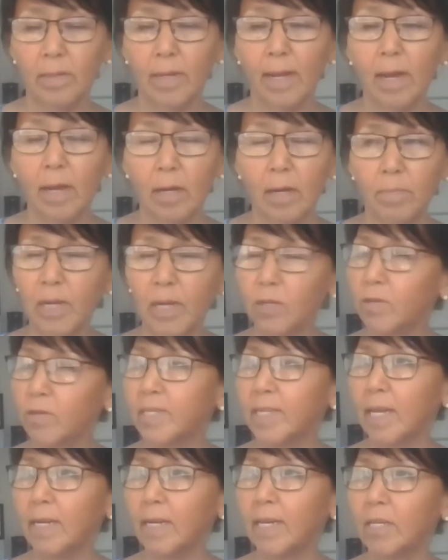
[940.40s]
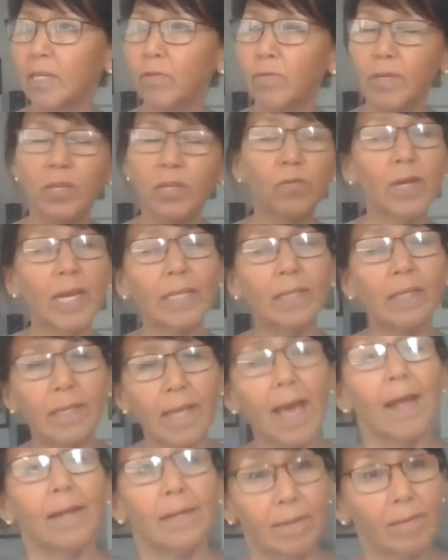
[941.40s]
how do you say it? Like you get
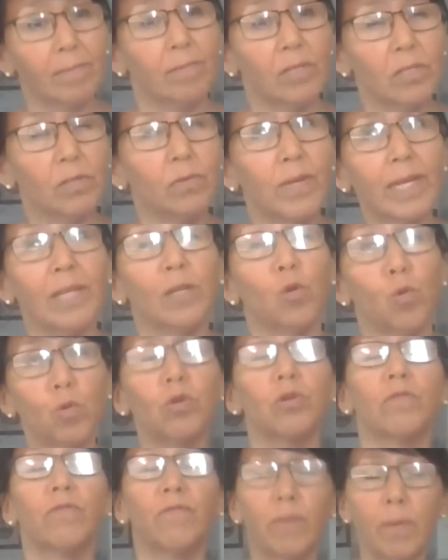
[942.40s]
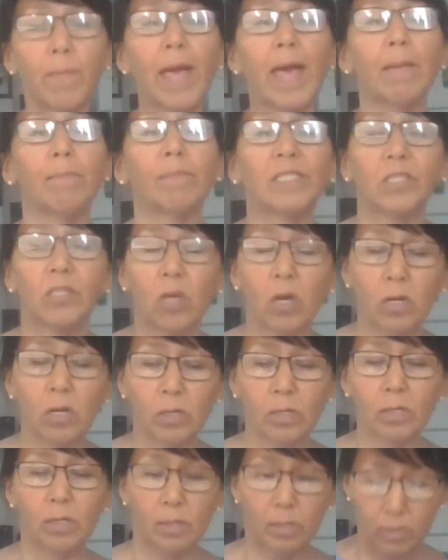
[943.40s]
that you can order from
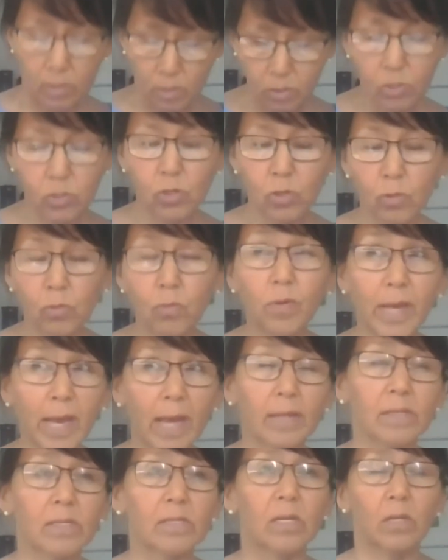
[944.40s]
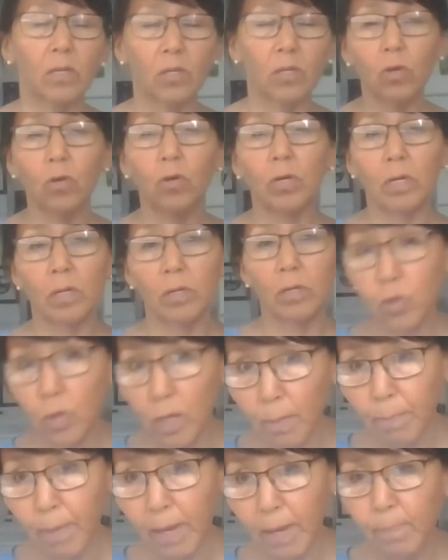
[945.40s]
Amazon to get your
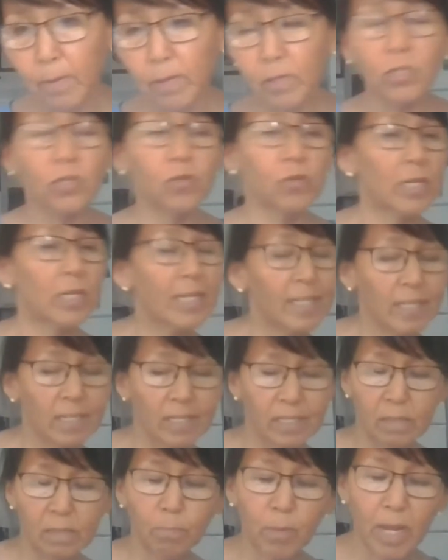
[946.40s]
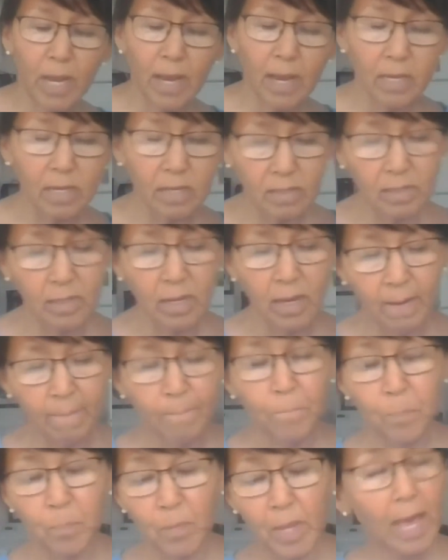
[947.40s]
toilet papers, your cleaning supplies,
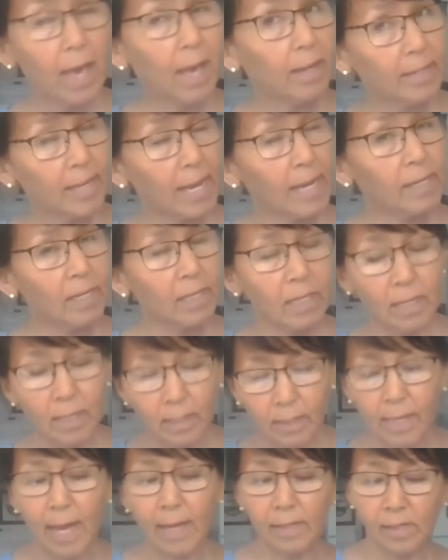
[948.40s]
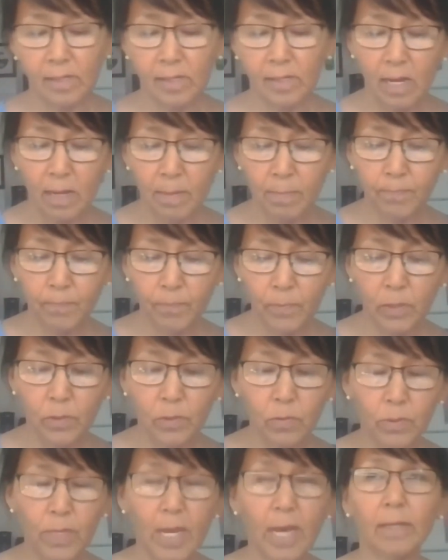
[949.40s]
and anything that
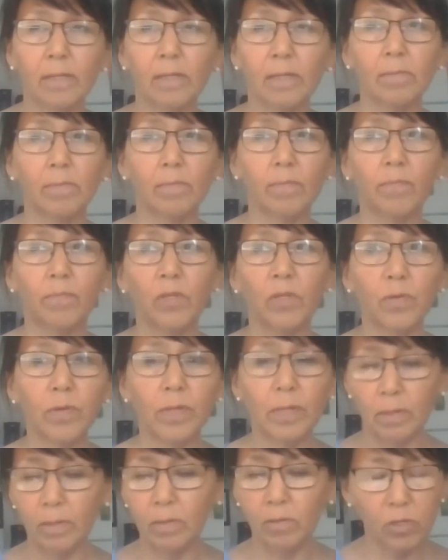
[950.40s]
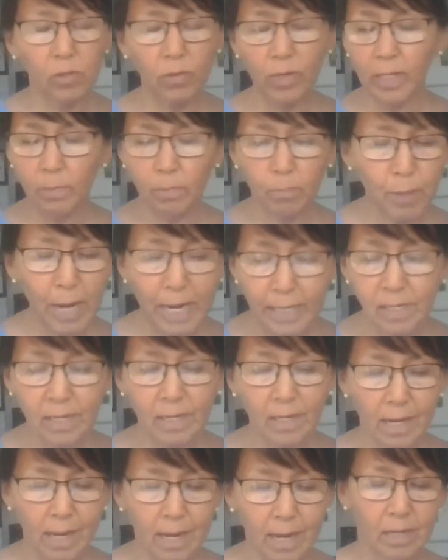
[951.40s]
that you can
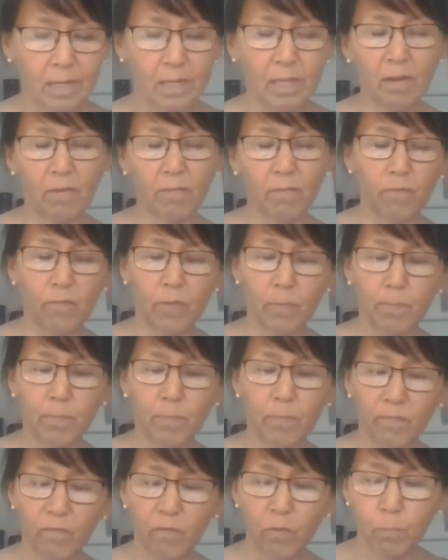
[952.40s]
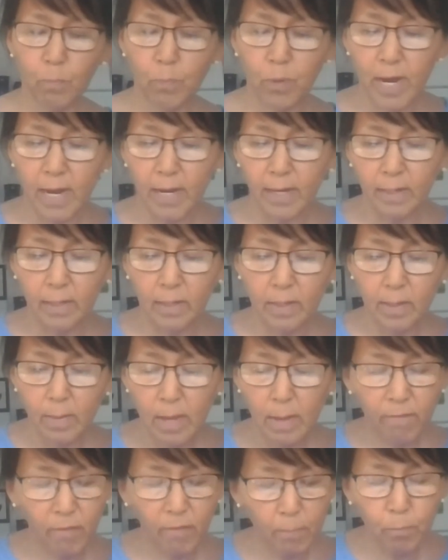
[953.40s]
practically get anything from Amazon
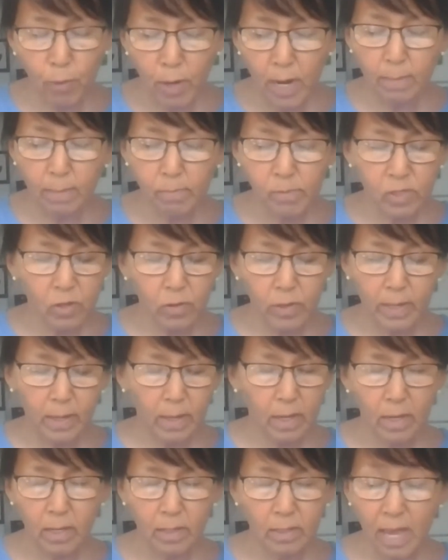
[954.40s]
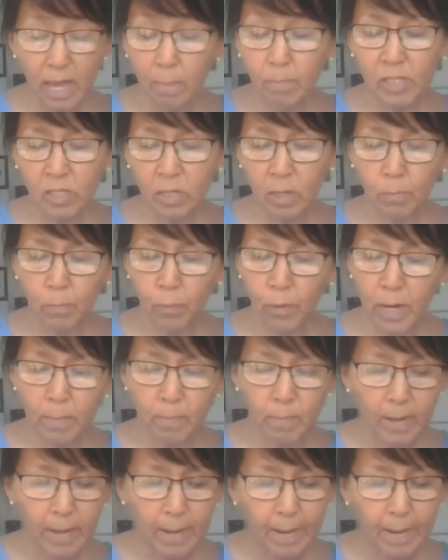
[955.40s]
Prime.